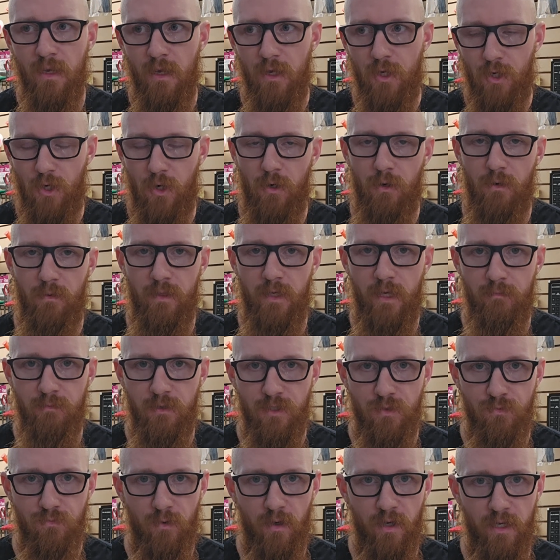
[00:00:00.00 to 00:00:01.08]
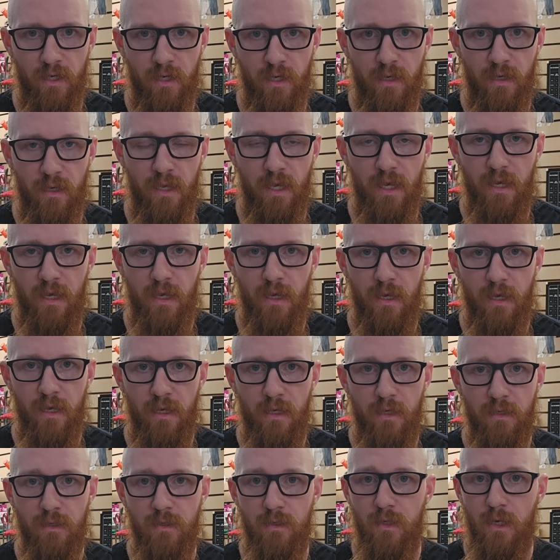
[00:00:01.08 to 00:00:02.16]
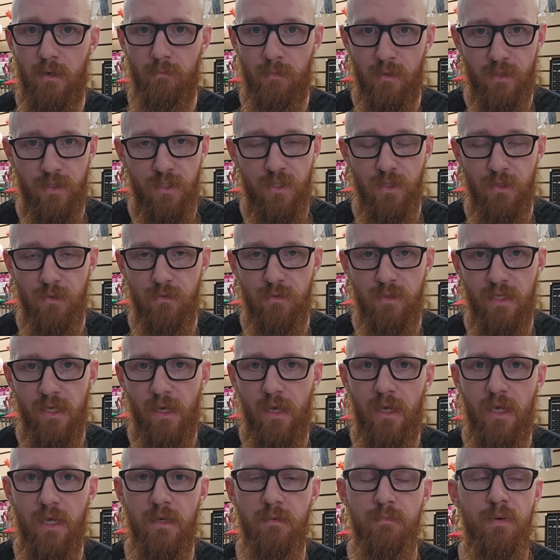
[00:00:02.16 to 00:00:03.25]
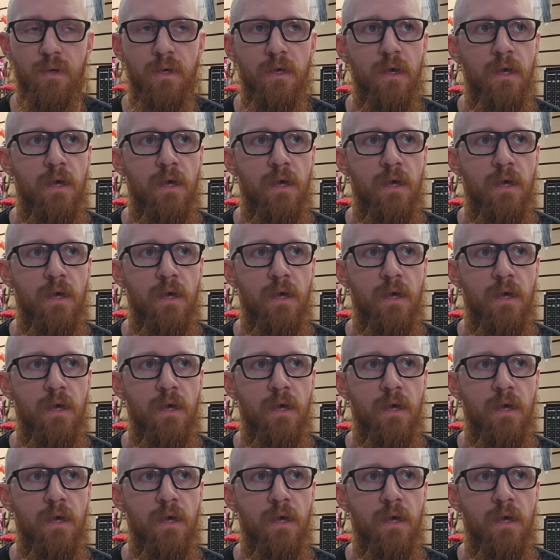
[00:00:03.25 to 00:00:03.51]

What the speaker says: currently I'm just running a number 2 tape